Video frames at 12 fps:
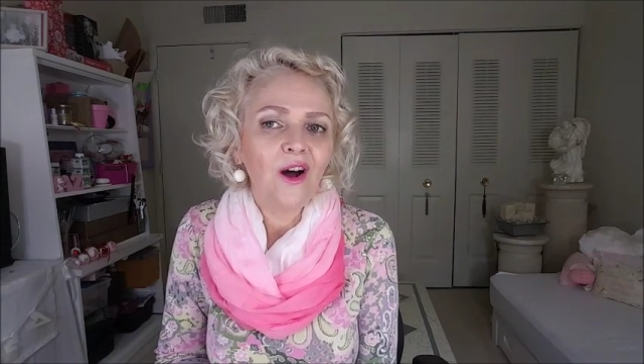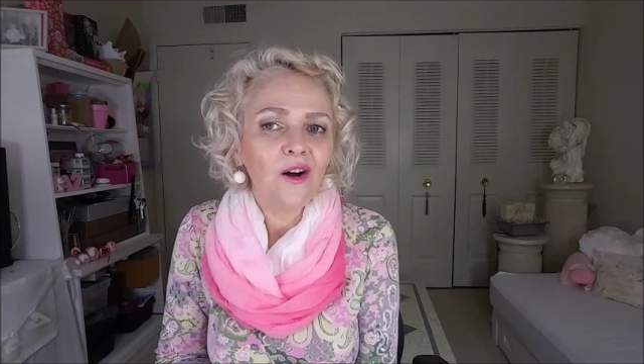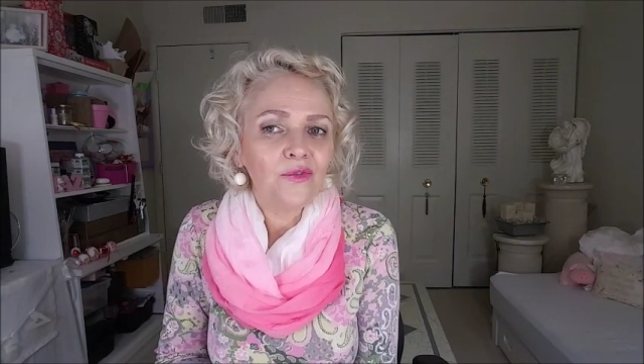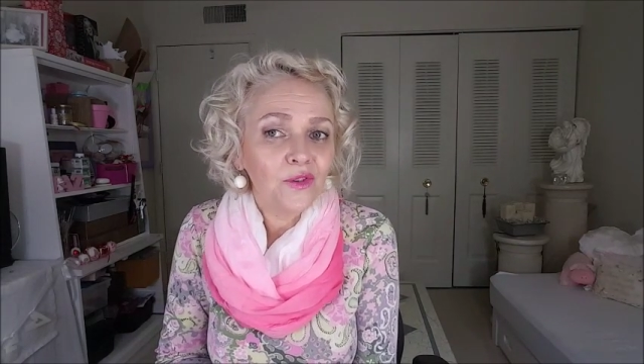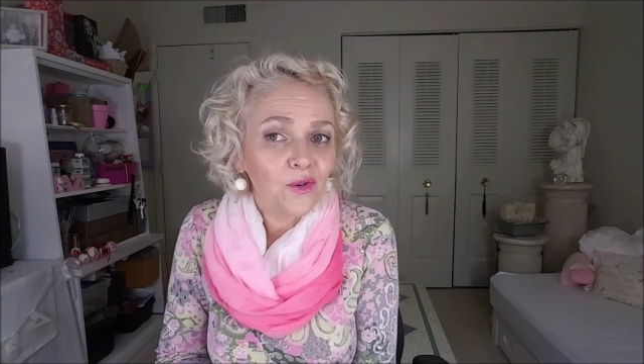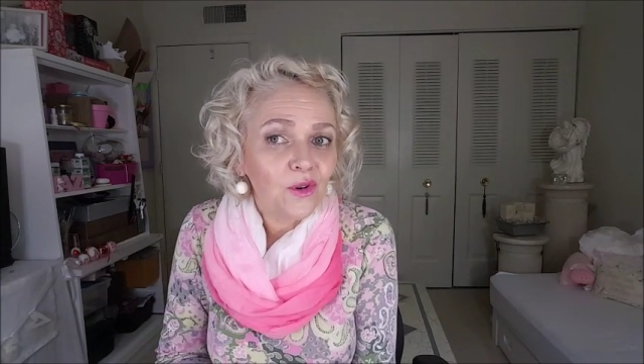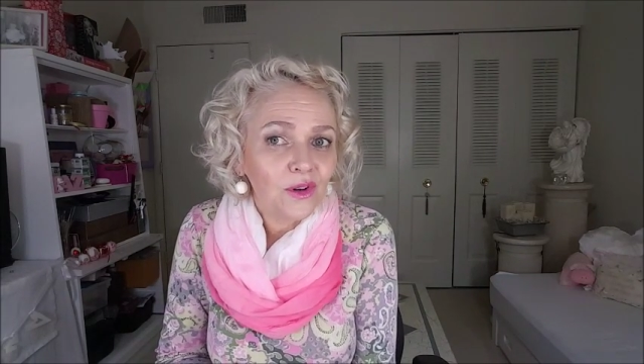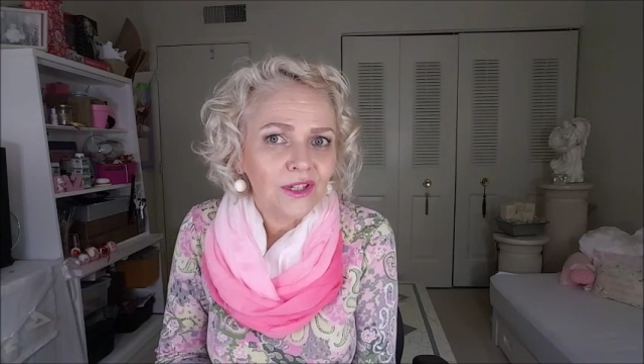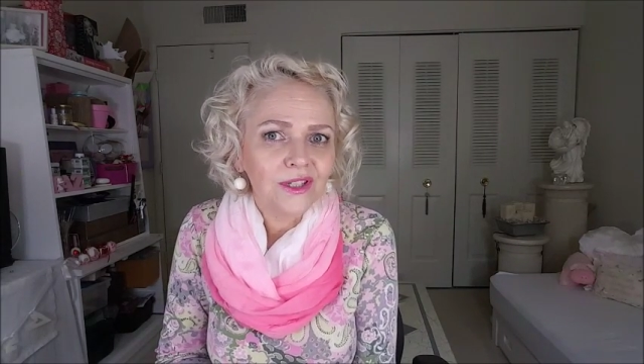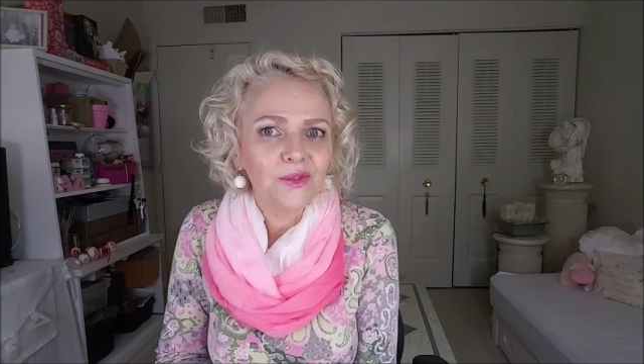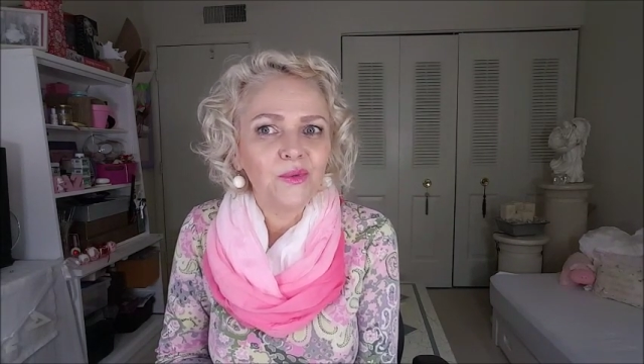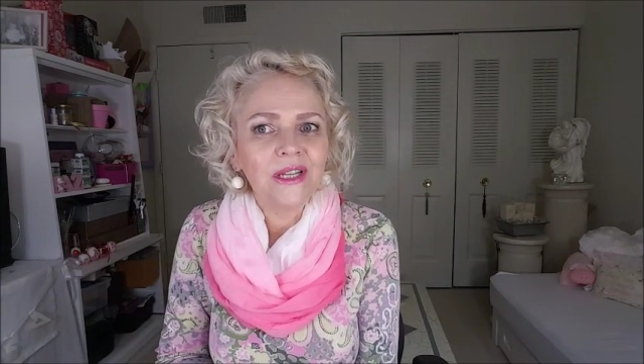Of
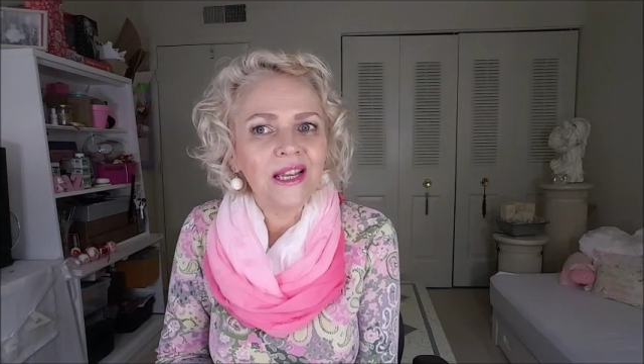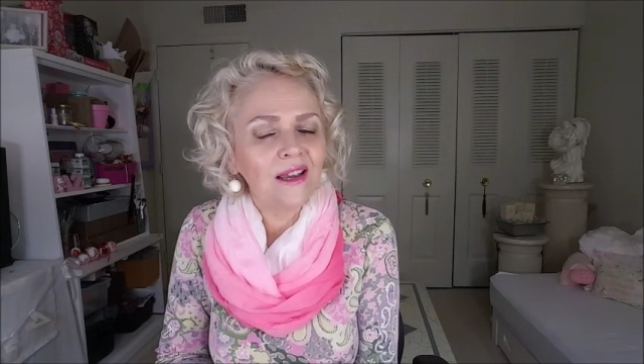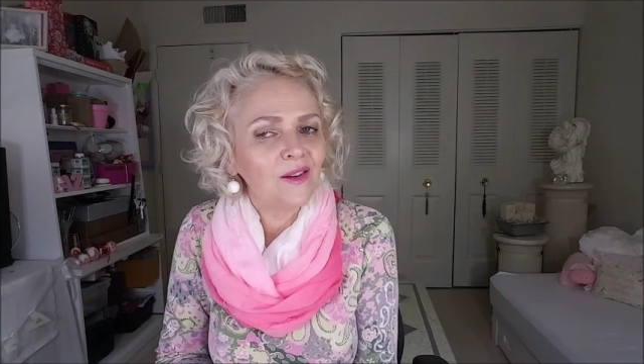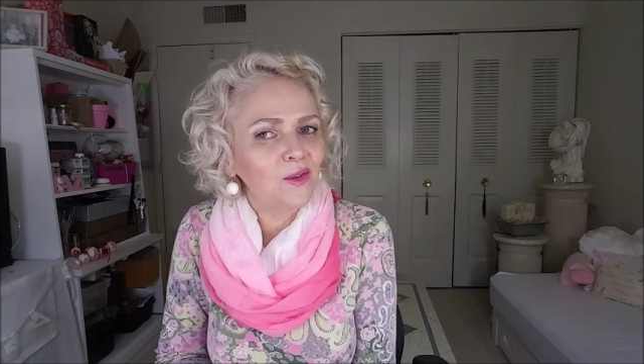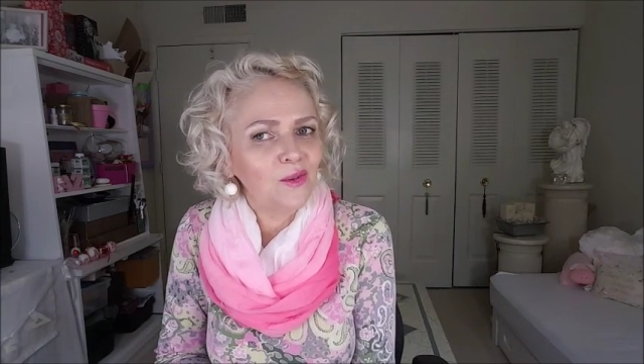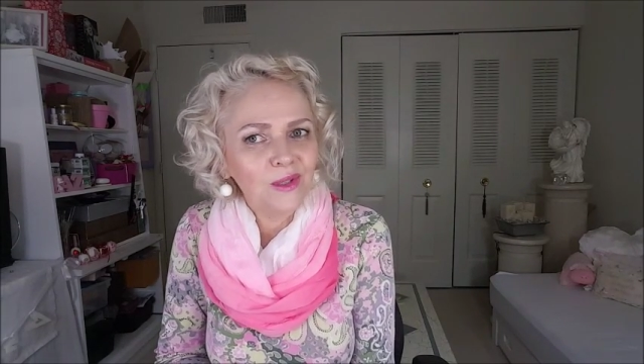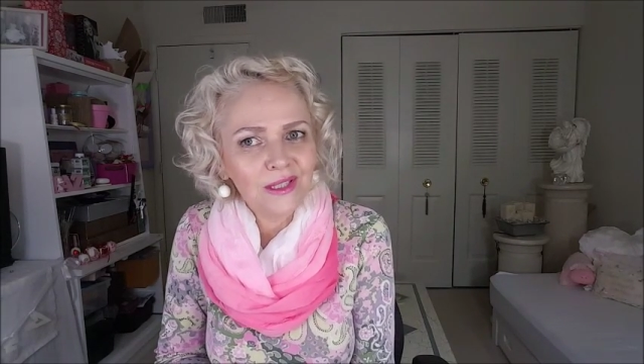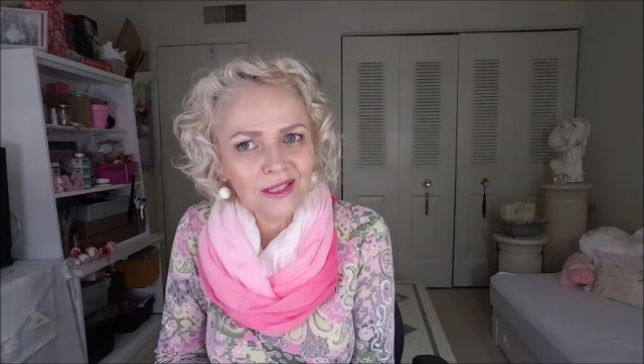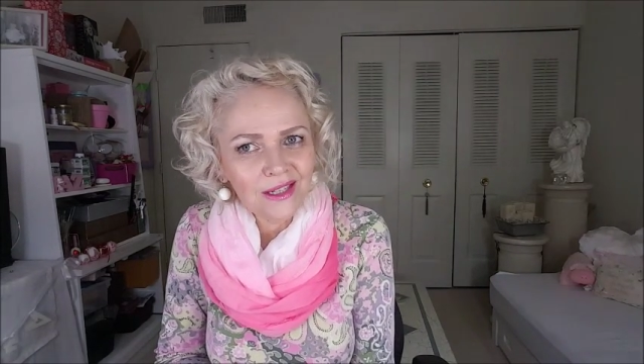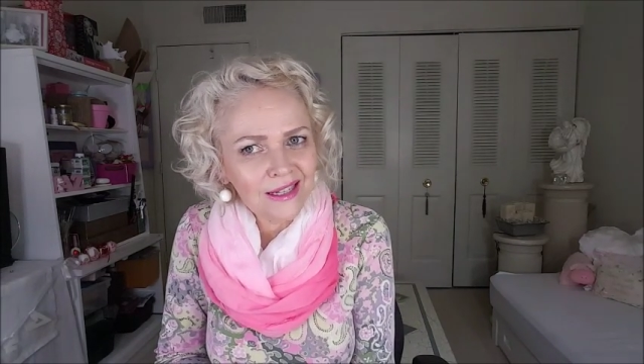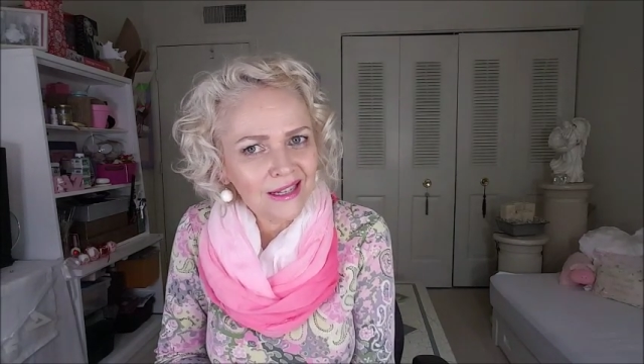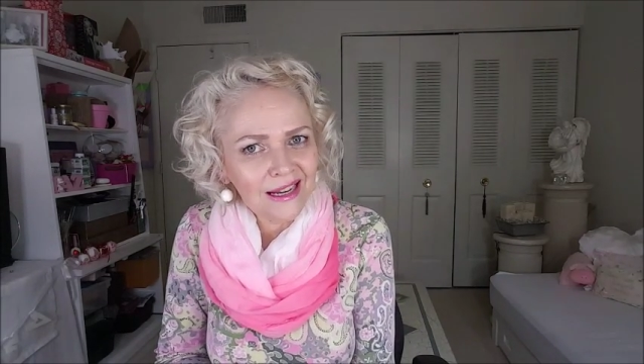course, we can
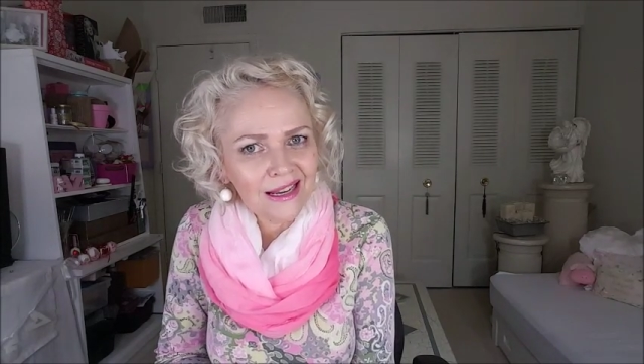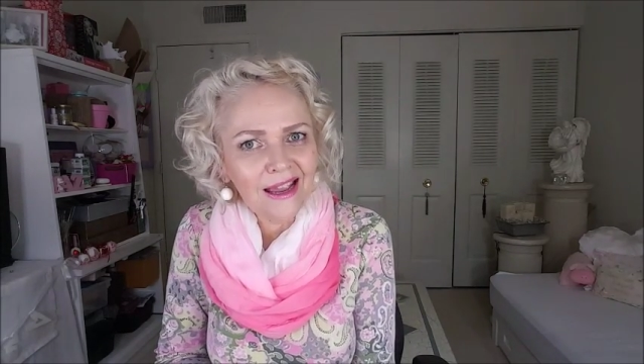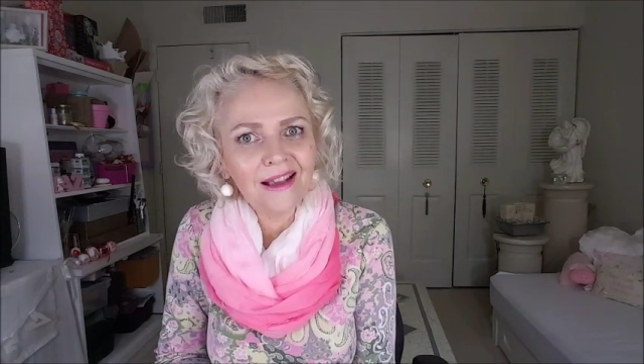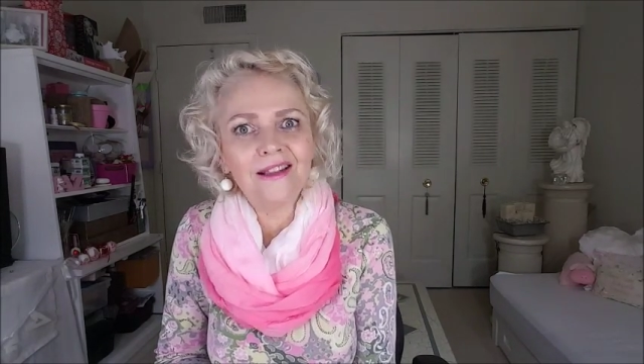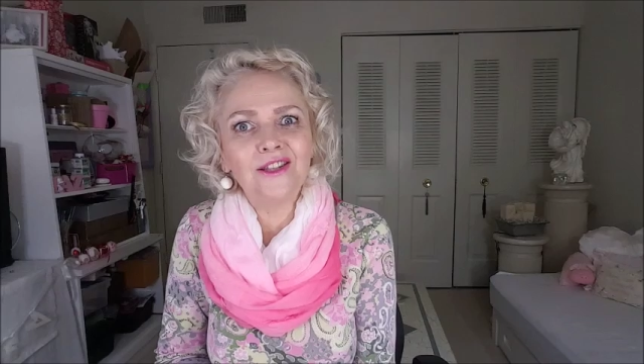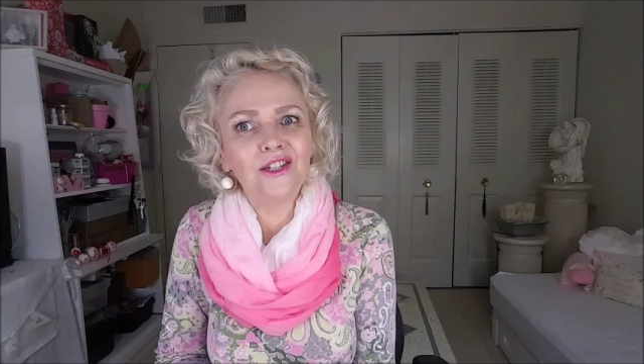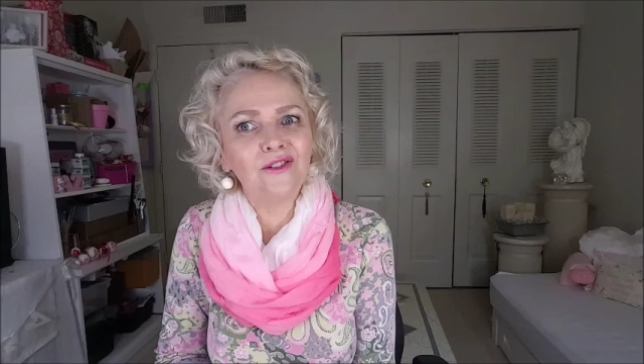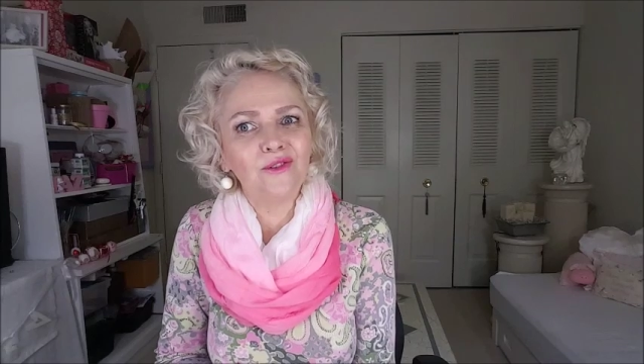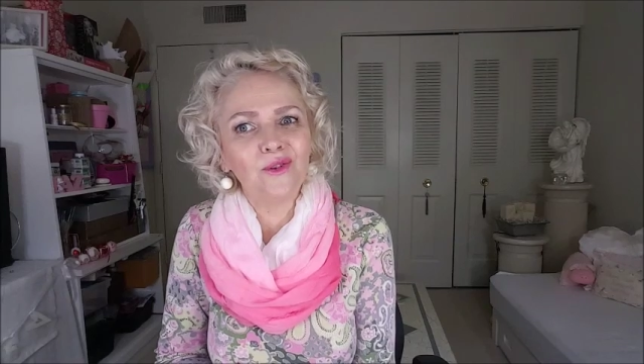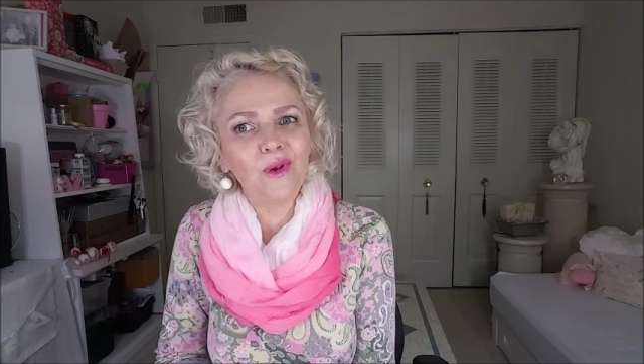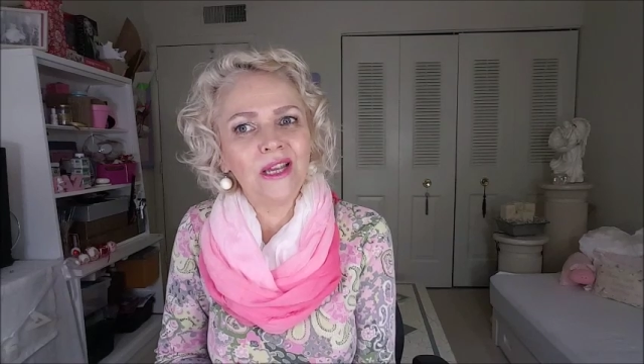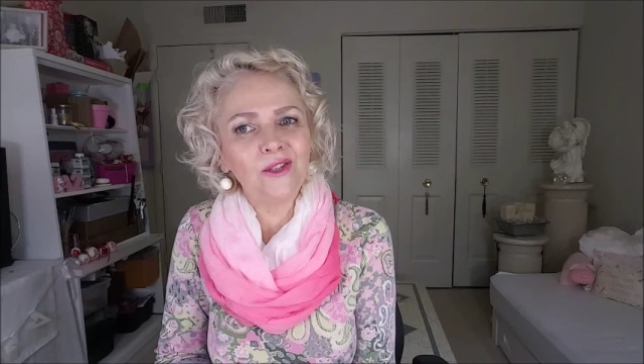use in a negative
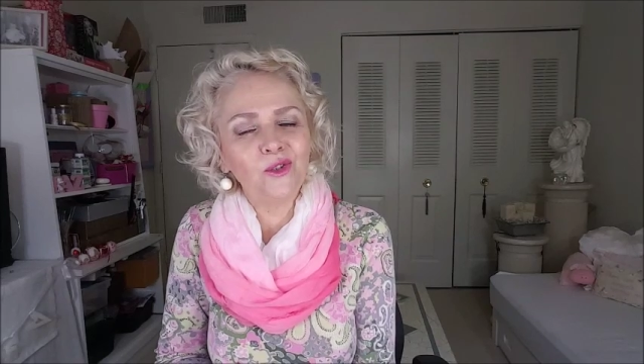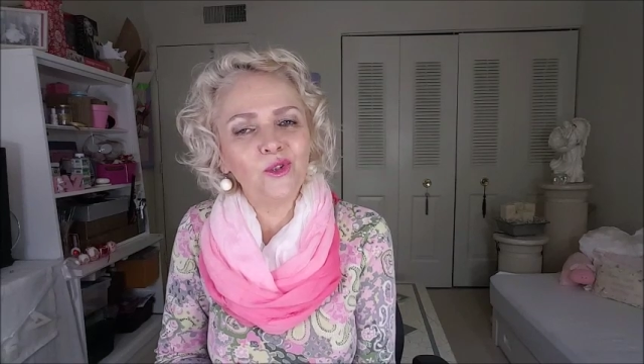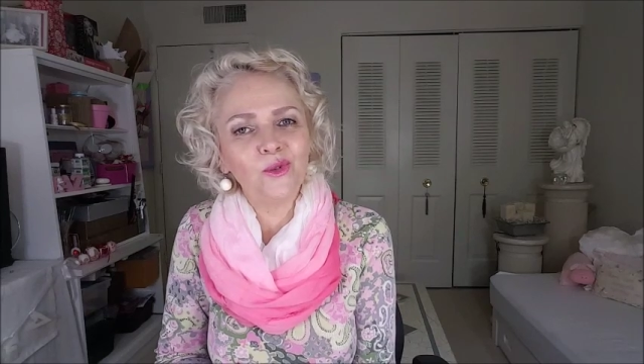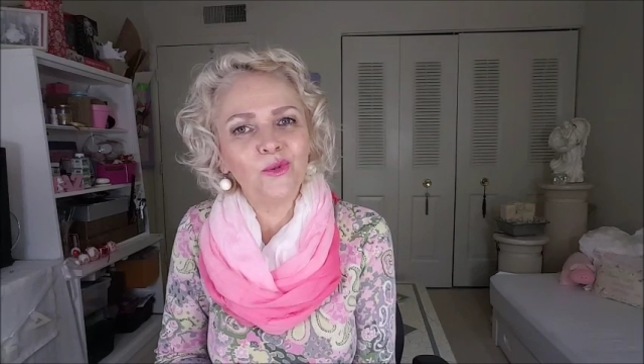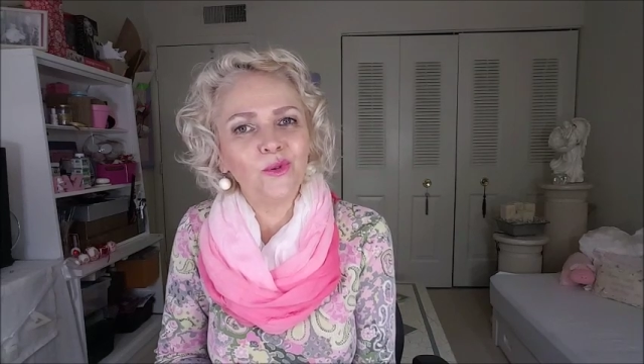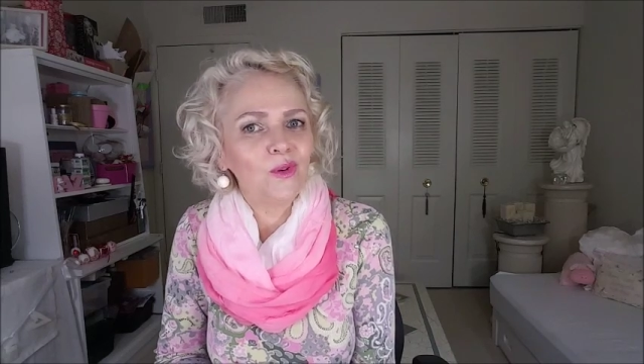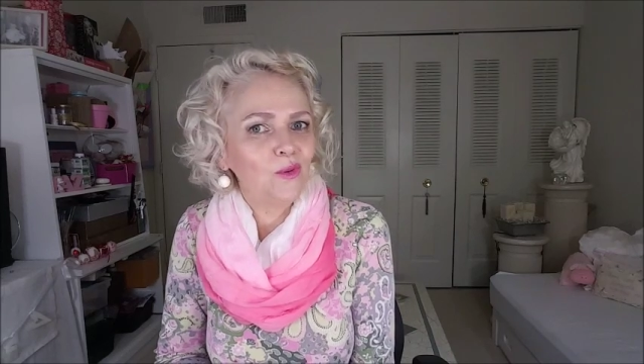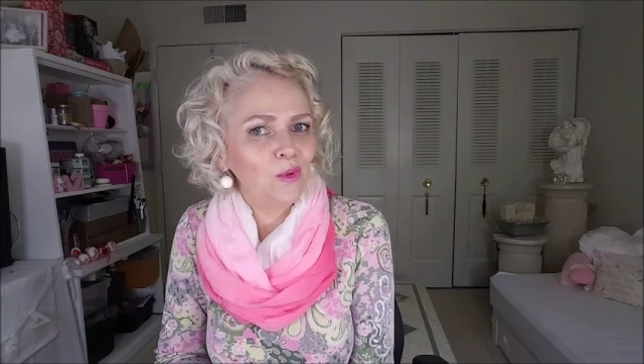way too,